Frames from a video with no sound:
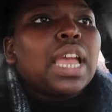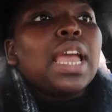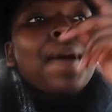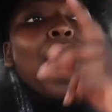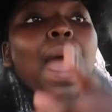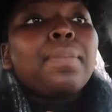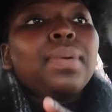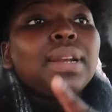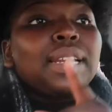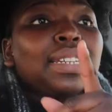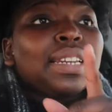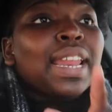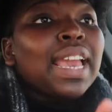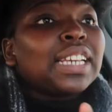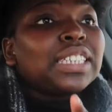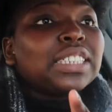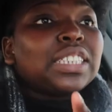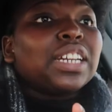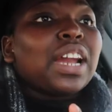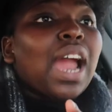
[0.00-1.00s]
Probably
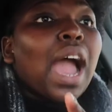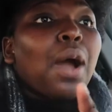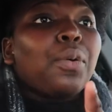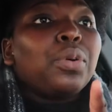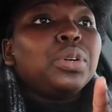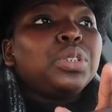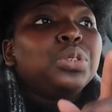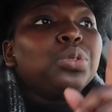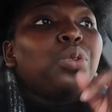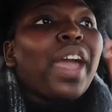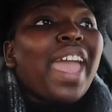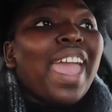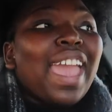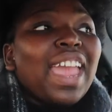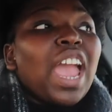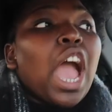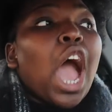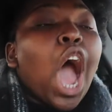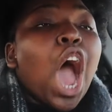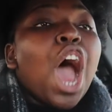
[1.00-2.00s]
next year I will do
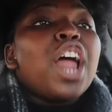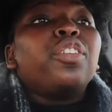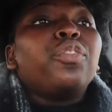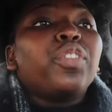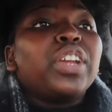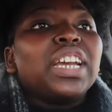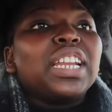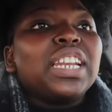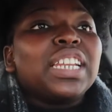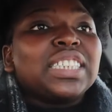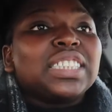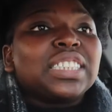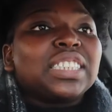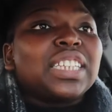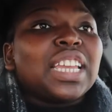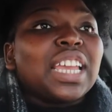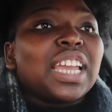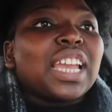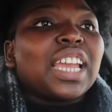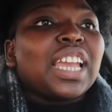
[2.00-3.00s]
a
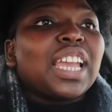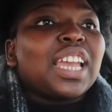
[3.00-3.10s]
unrealistic,